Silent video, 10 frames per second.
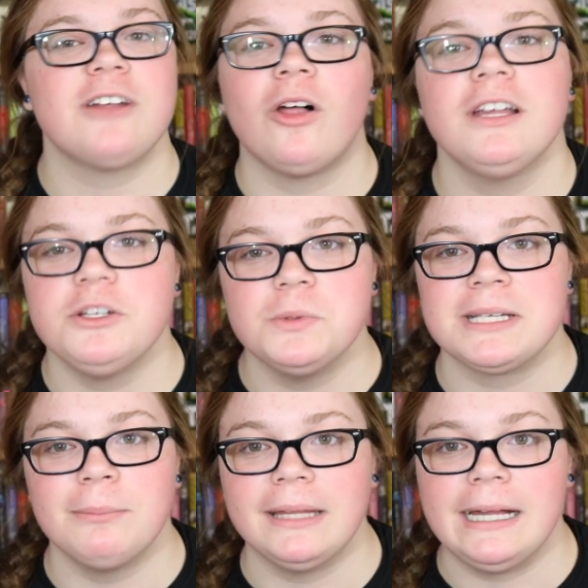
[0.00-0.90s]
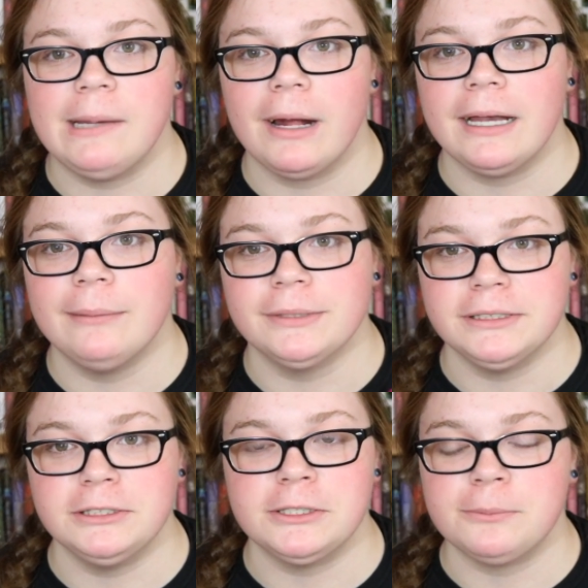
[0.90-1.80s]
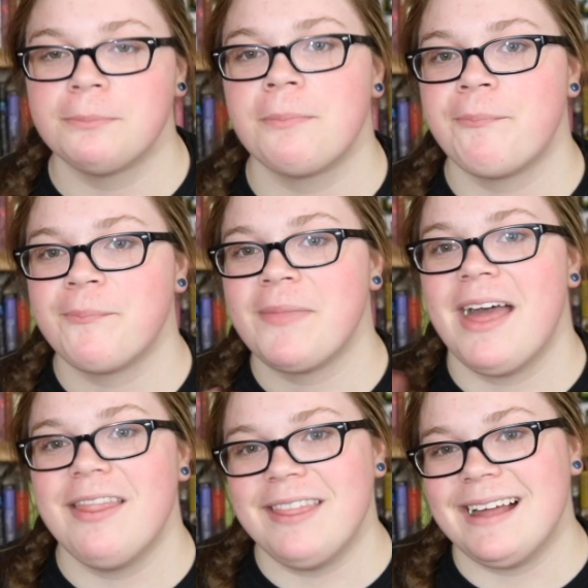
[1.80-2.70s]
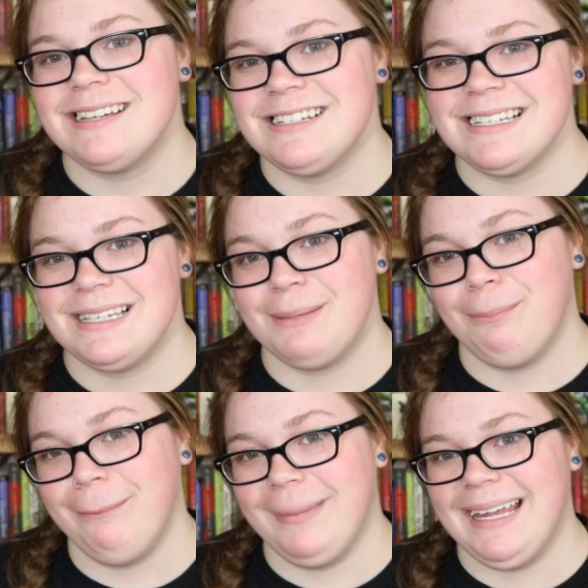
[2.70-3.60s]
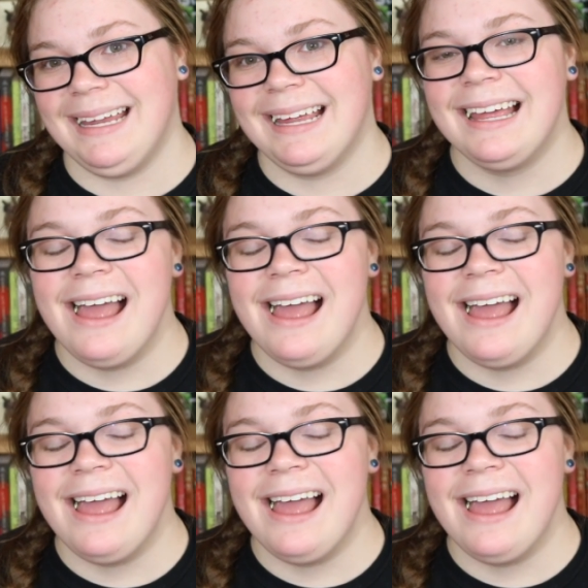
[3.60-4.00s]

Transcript: All I do is complain about it, but, you know, that's just me.